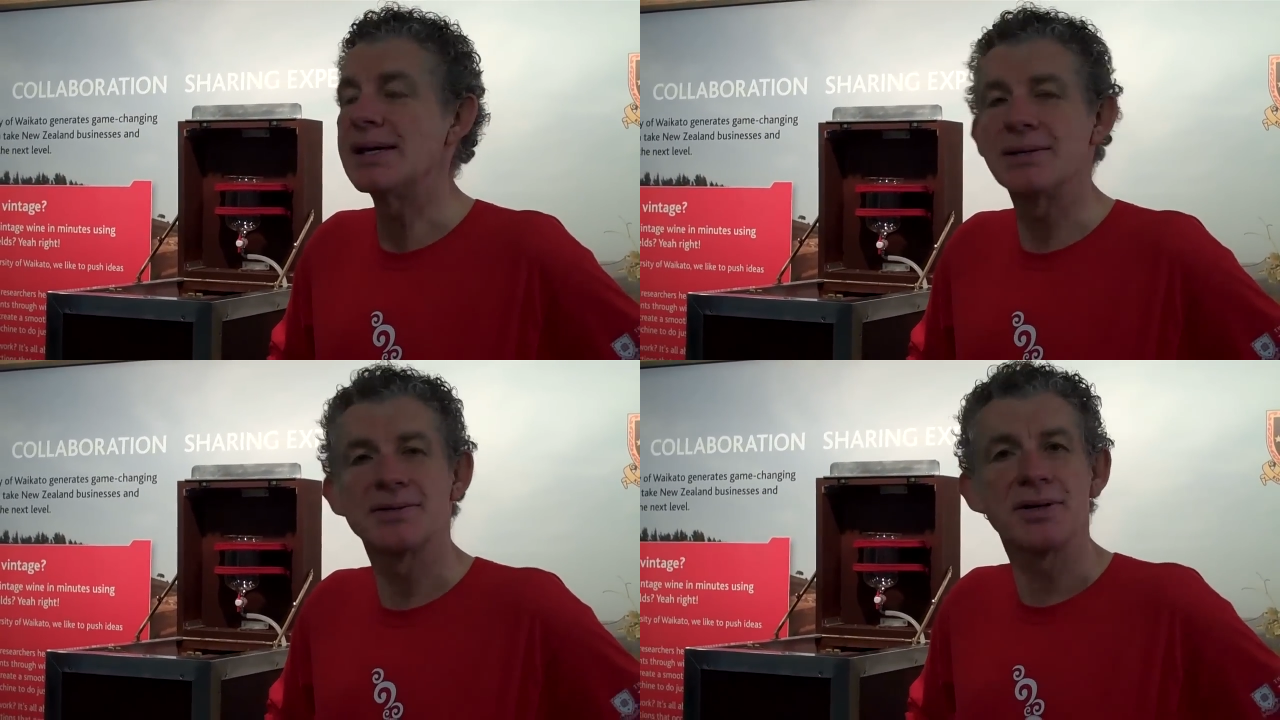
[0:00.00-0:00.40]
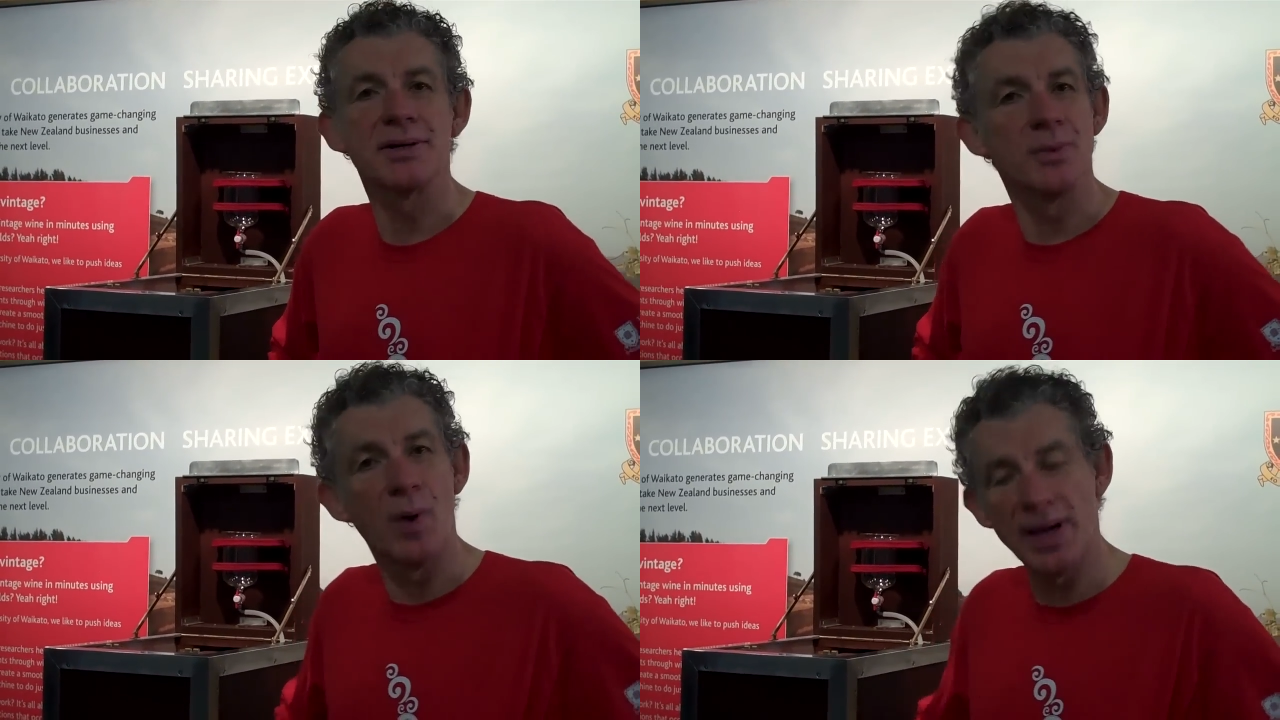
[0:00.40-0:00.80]
it,
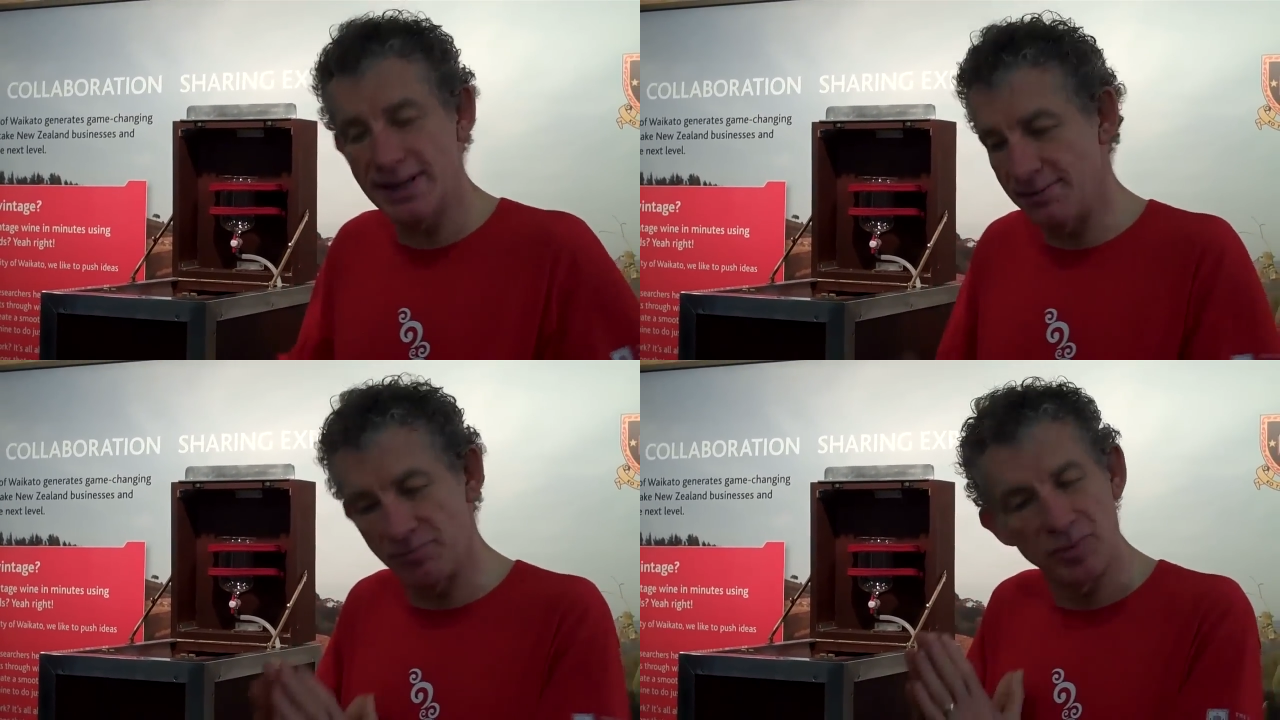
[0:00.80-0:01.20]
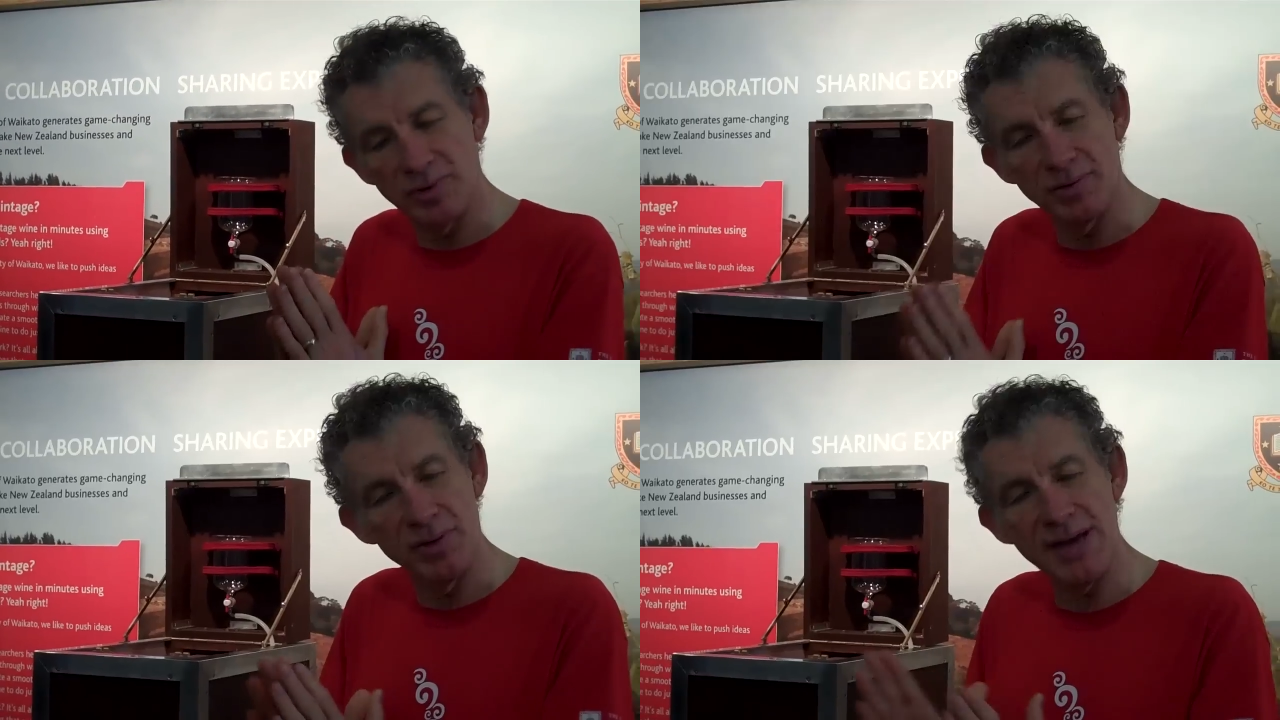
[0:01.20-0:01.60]
uh, the wine
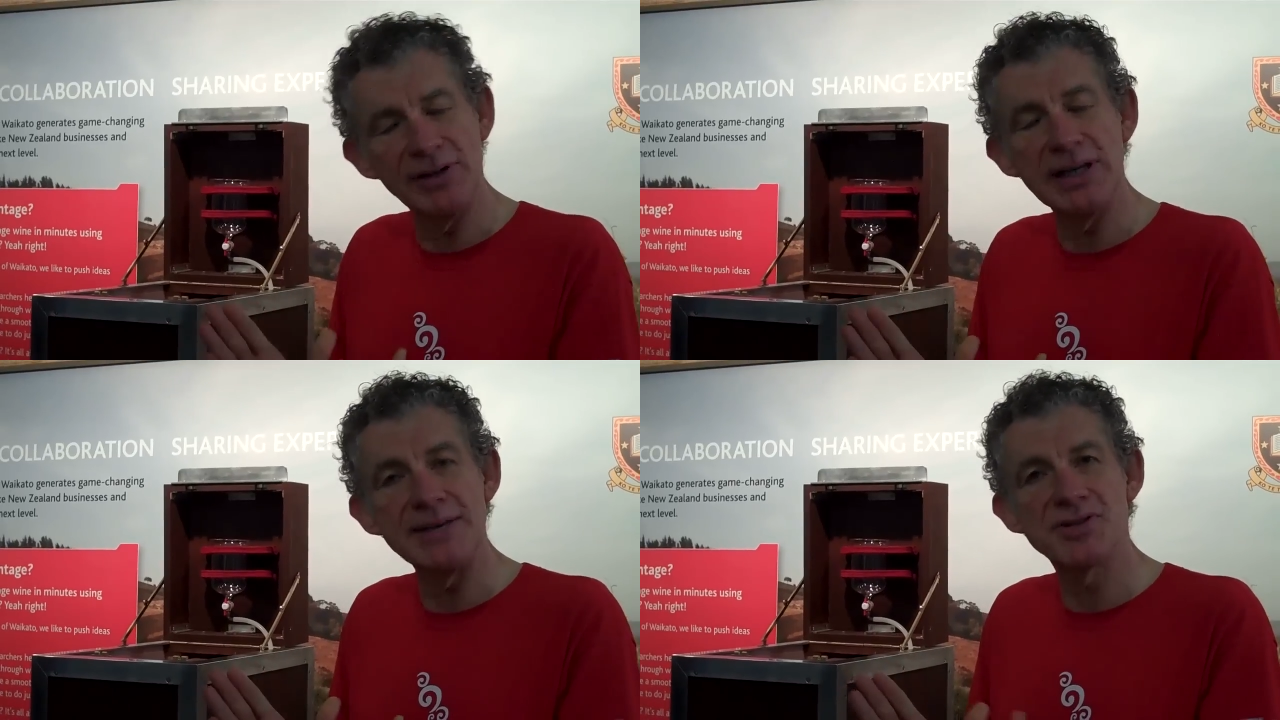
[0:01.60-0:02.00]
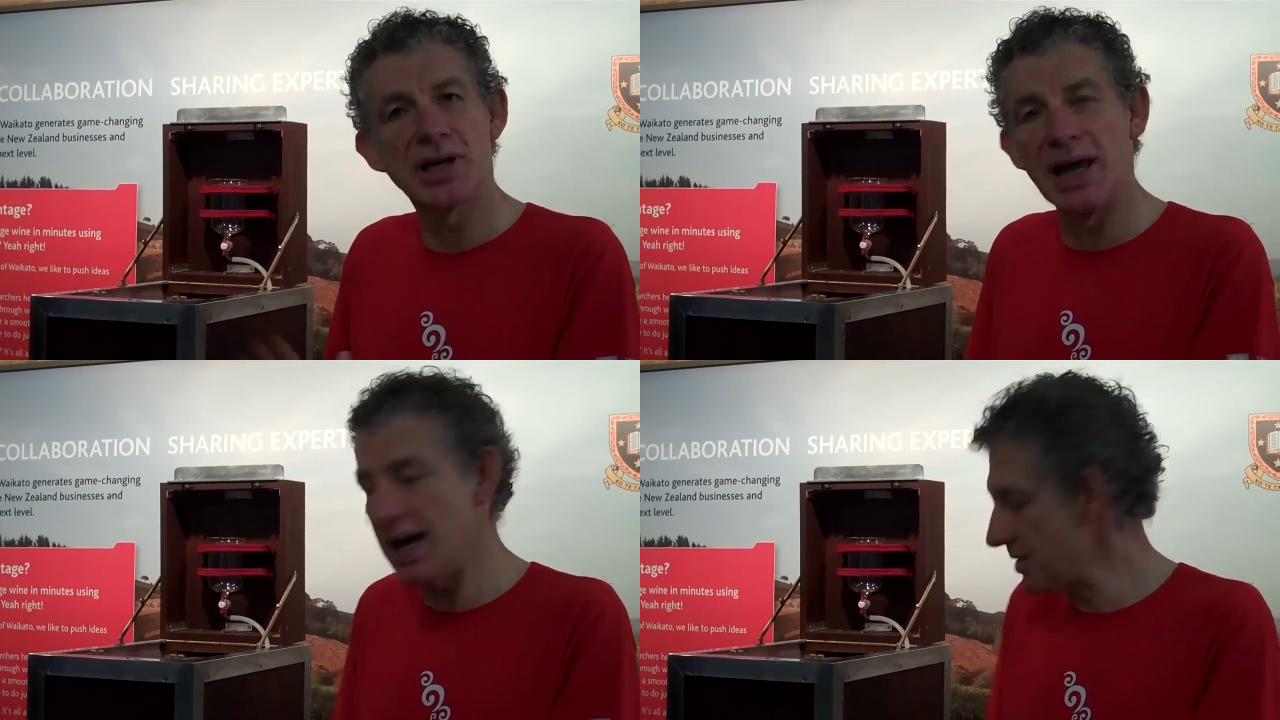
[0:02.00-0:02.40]
never
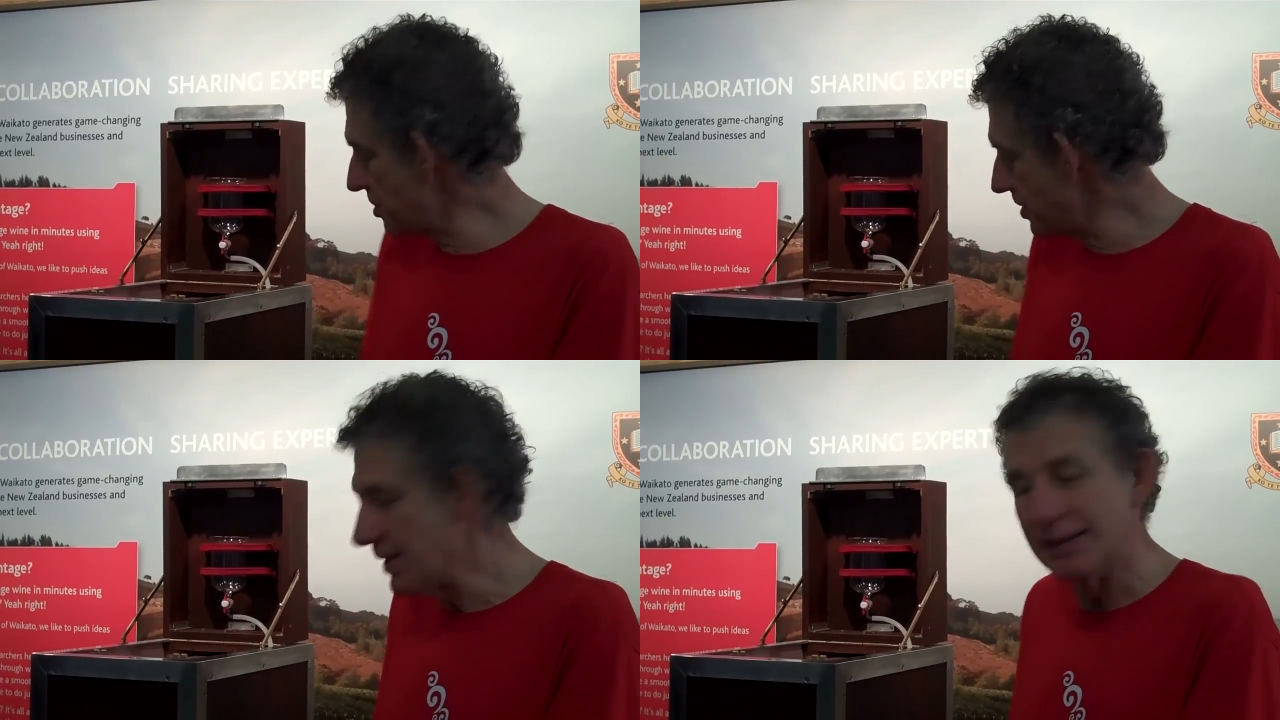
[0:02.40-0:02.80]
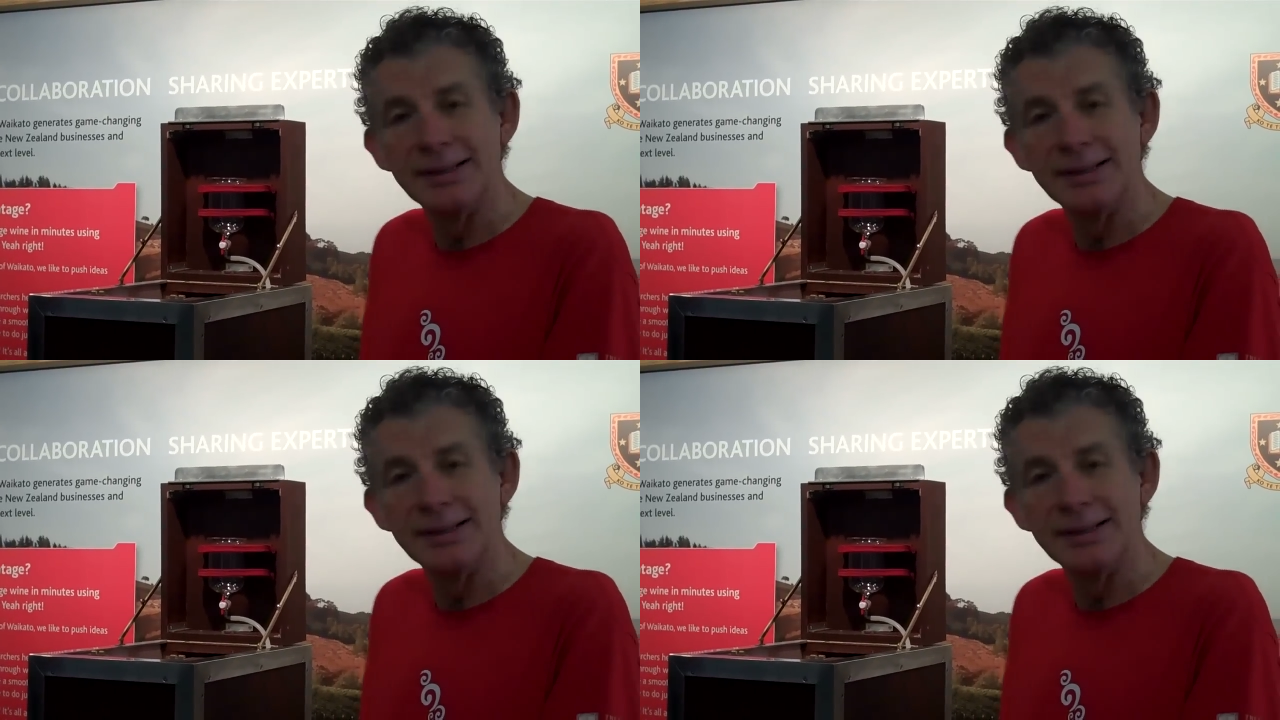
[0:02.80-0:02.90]
leaves glass,